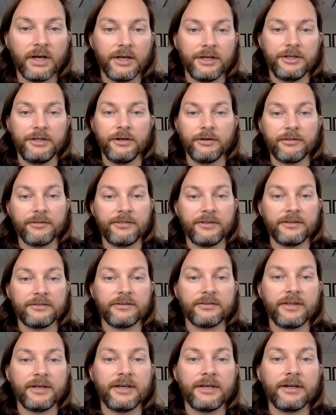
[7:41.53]
The things
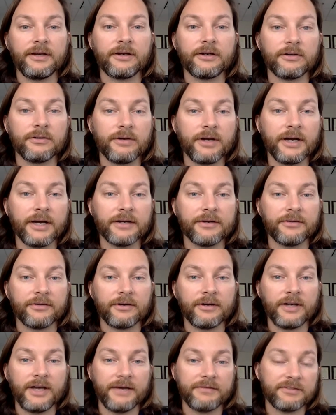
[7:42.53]
that they get incorrect, they're
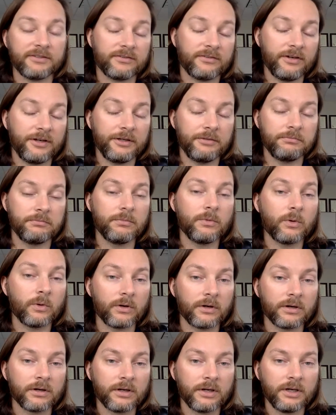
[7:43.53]
going to have to study
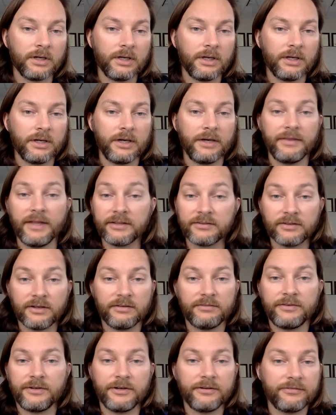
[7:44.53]
more. And that's
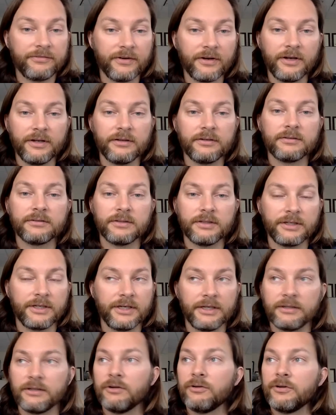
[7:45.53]
not very fun.
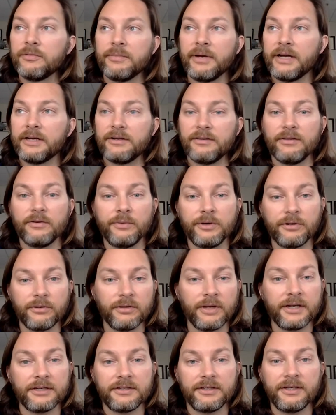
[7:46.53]
Again, going back to we don't
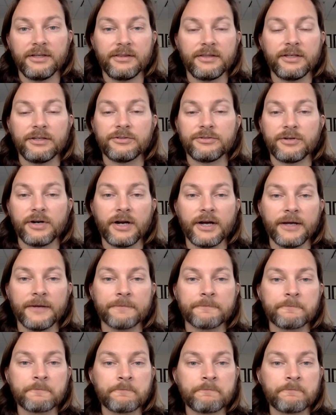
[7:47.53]
like to get things right.